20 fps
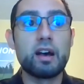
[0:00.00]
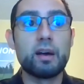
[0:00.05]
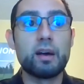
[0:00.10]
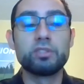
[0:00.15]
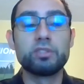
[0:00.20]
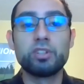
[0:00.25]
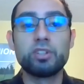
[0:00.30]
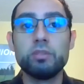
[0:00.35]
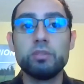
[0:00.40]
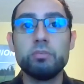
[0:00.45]

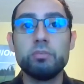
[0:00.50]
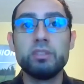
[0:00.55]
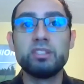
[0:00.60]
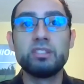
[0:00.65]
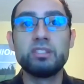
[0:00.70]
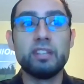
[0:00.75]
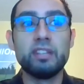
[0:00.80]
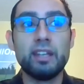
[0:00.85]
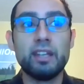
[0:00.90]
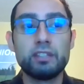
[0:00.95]
certain
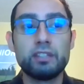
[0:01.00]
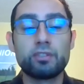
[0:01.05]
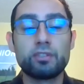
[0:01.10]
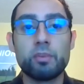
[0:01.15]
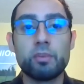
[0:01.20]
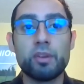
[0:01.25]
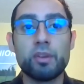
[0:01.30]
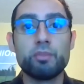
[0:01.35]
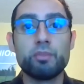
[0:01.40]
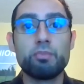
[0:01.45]
mistakes
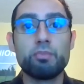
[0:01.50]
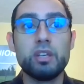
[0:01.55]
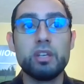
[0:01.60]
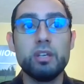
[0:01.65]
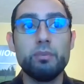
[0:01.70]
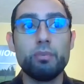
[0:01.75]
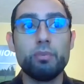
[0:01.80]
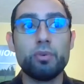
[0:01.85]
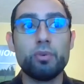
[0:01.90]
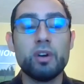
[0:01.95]
from other
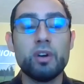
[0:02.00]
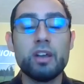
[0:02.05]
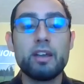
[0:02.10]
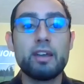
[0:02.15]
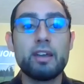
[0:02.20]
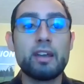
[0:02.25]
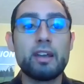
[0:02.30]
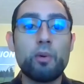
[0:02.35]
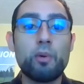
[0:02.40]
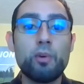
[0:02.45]
people.
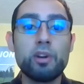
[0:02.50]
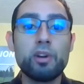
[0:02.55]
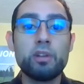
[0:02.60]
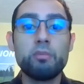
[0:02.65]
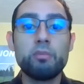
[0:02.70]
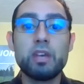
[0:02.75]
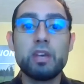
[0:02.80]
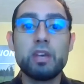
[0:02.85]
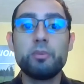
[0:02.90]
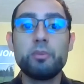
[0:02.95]
And I want to
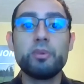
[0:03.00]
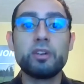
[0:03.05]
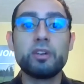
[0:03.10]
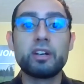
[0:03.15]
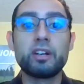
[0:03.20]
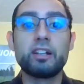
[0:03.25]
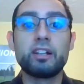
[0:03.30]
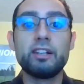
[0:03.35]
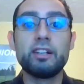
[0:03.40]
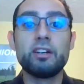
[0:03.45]
be able to
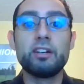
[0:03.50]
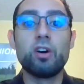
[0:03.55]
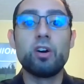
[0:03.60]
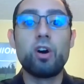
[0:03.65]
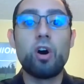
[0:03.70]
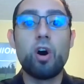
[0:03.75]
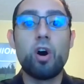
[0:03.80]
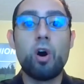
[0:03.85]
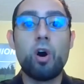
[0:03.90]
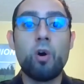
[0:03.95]
clear
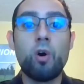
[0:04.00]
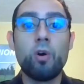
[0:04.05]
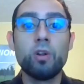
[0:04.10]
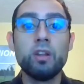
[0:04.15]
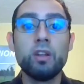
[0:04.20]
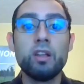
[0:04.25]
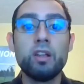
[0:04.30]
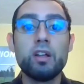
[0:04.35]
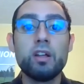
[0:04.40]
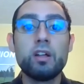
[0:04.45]

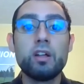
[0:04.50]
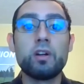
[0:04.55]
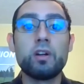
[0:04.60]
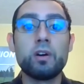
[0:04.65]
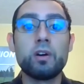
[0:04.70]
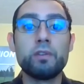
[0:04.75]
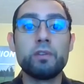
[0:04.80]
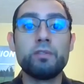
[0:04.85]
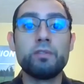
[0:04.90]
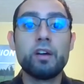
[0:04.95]
all
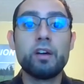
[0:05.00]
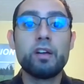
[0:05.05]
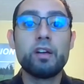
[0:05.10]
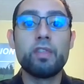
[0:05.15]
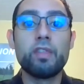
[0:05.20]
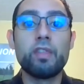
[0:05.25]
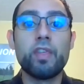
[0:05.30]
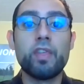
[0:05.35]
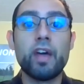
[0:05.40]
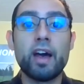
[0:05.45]
of
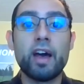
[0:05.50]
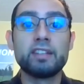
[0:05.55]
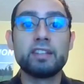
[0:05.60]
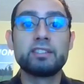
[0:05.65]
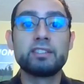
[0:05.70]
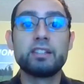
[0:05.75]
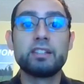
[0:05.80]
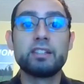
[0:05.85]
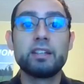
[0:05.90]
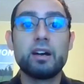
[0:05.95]
that
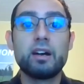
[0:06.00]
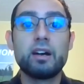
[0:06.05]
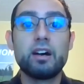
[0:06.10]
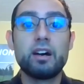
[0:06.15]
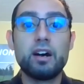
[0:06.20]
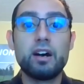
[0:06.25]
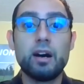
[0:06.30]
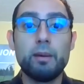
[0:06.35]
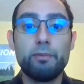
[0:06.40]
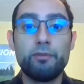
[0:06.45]

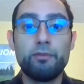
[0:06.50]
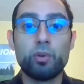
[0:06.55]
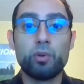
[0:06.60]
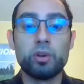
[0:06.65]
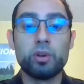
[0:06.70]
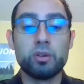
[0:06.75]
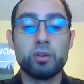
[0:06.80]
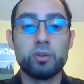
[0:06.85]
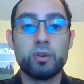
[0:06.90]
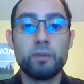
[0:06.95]
up for
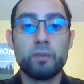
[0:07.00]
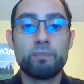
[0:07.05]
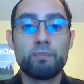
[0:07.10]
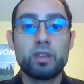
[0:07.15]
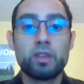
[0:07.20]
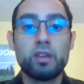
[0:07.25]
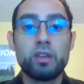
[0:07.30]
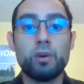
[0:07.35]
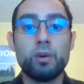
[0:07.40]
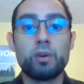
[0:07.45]
you,
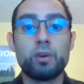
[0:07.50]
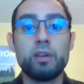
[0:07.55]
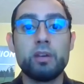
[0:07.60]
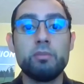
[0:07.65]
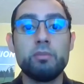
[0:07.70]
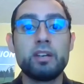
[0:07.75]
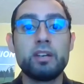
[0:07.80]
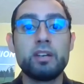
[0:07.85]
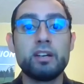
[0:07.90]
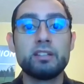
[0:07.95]
okay?
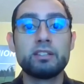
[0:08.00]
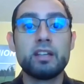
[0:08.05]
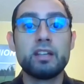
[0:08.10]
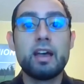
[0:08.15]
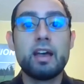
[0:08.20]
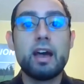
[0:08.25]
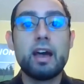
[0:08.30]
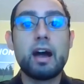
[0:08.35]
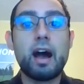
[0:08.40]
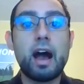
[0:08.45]
Because
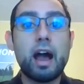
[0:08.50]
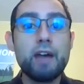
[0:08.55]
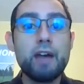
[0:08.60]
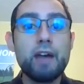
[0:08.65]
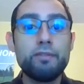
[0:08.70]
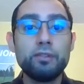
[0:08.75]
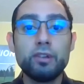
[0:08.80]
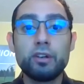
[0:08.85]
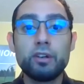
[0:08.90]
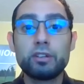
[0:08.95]

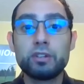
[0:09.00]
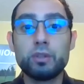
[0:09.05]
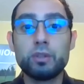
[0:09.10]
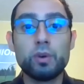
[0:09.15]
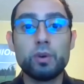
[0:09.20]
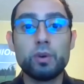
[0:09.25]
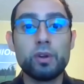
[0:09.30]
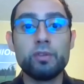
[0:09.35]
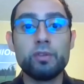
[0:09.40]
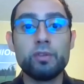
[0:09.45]
I've looked
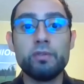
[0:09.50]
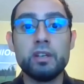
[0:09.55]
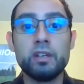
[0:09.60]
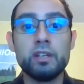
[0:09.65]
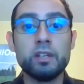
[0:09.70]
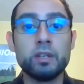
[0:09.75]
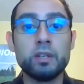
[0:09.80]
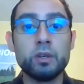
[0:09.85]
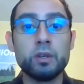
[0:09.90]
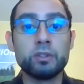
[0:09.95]
through other
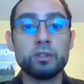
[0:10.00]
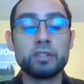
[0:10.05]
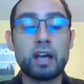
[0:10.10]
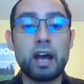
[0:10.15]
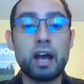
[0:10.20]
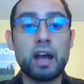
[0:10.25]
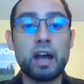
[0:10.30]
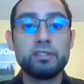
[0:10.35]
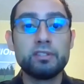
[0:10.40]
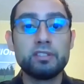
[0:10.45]
videos.
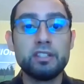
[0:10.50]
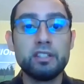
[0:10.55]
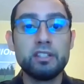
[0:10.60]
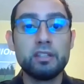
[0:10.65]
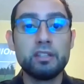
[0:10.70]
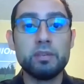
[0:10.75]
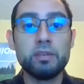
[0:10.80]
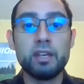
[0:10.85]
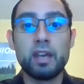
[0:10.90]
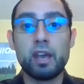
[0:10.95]
I've seen
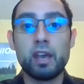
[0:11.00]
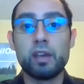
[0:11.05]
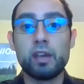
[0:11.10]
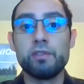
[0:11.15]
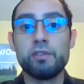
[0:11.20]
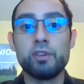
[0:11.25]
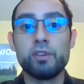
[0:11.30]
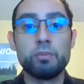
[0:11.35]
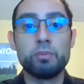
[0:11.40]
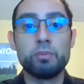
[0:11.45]
the behavior